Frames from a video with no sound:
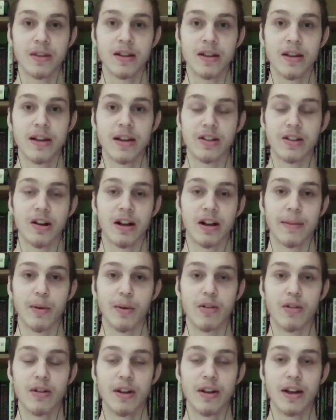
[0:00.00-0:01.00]
talk
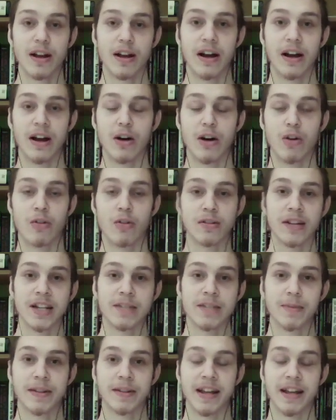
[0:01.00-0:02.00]
about uh, Old
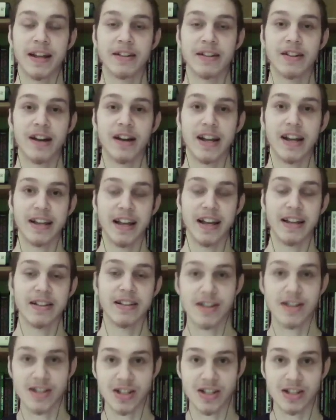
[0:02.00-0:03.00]
Testament king dying and
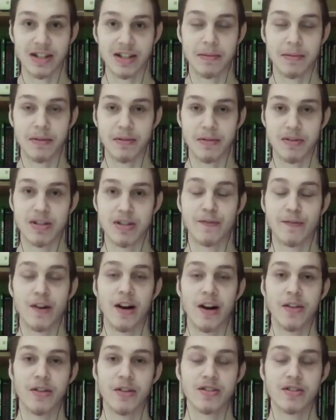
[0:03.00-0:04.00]
sleeping with his
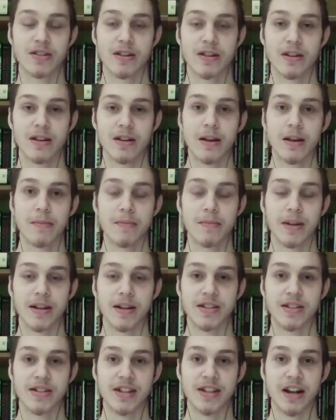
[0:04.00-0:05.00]
fathers,
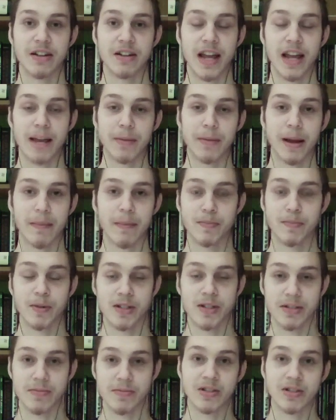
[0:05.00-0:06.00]
because he's down in Abraham's
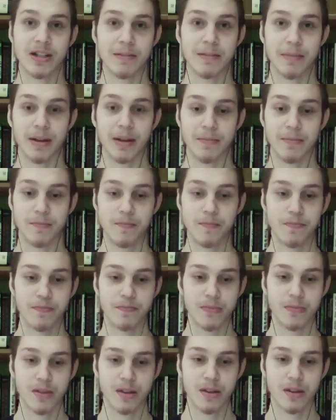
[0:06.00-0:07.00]
bosom sleeping.
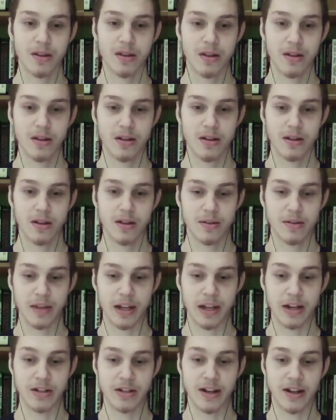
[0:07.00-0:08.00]

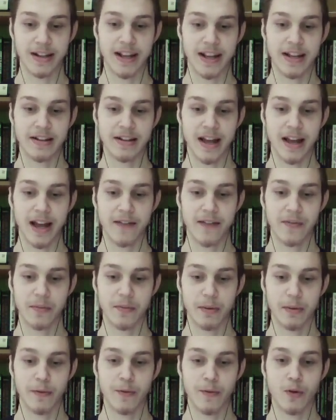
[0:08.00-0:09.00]
They could not get into
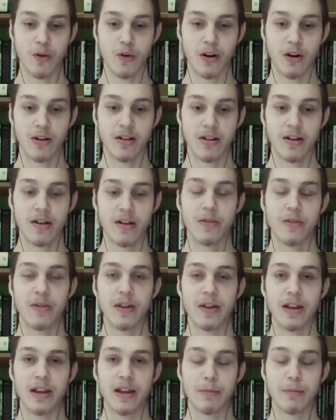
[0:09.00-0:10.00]
heaven before
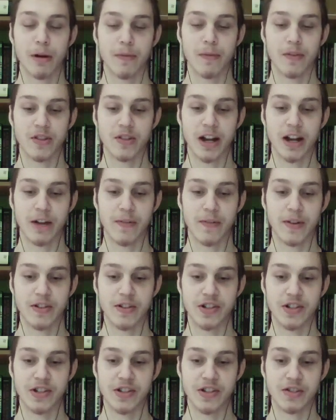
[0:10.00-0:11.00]
the perfect sacrifice
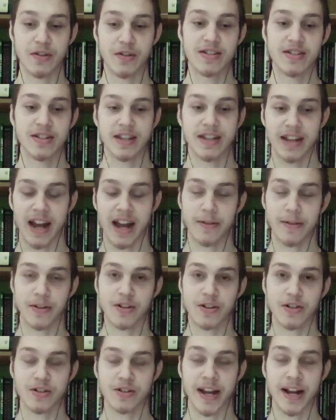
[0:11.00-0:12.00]
of Jesus Christ, and the Catholic
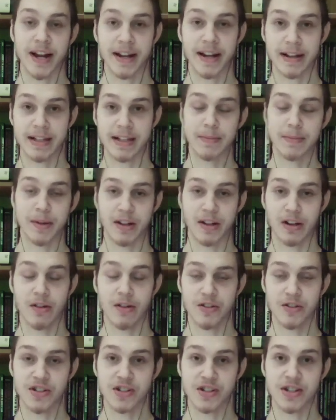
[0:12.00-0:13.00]
Church Catechism
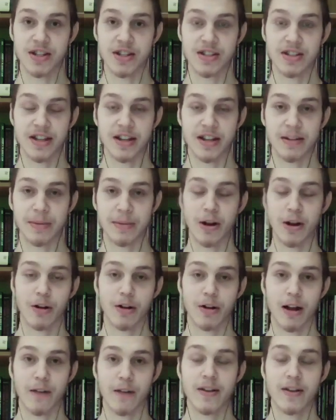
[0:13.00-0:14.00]
acknowledges this in
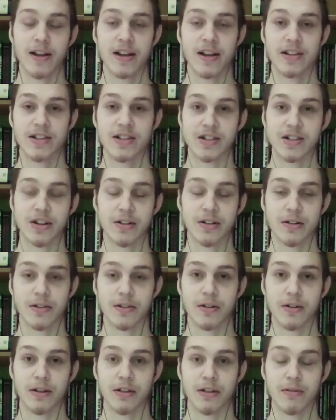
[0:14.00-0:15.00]
paragraph
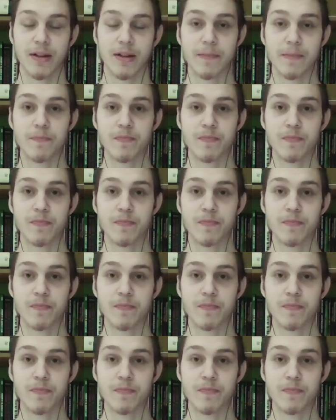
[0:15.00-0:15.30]
633,